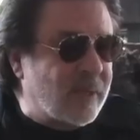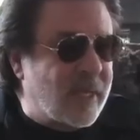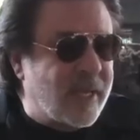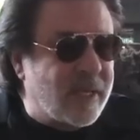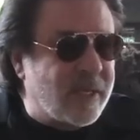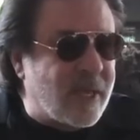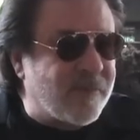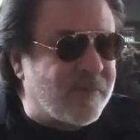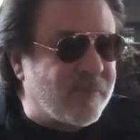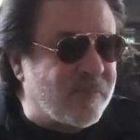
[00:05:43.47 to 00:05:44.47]
and
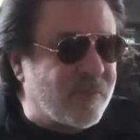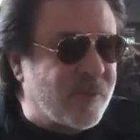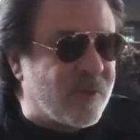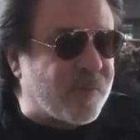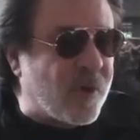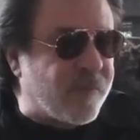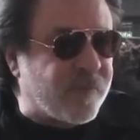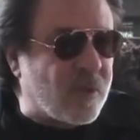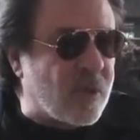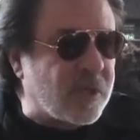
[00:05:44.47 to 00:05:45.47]
I we were apart
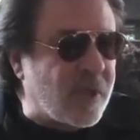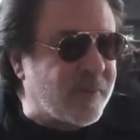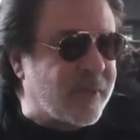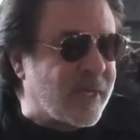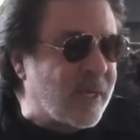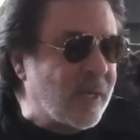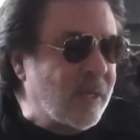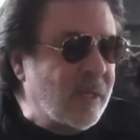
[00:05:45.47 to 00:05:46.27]
for a long time, and then